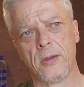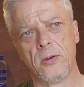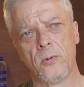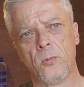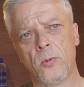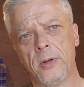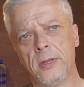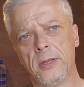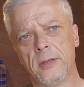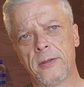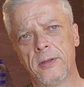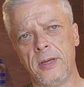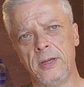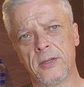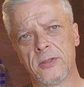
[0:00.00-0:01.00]
what it
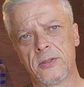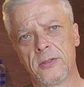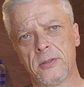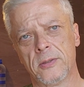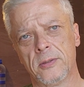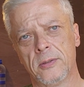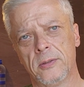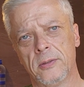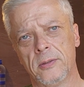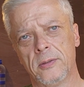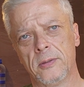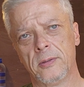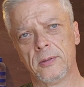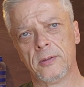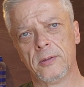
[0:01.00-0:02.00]
thinks
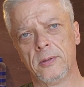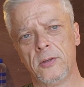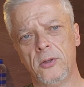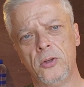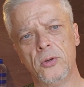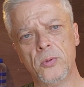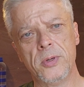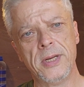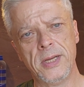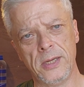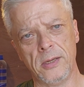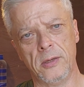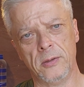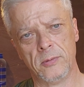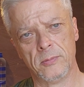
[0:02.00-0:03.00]
you need.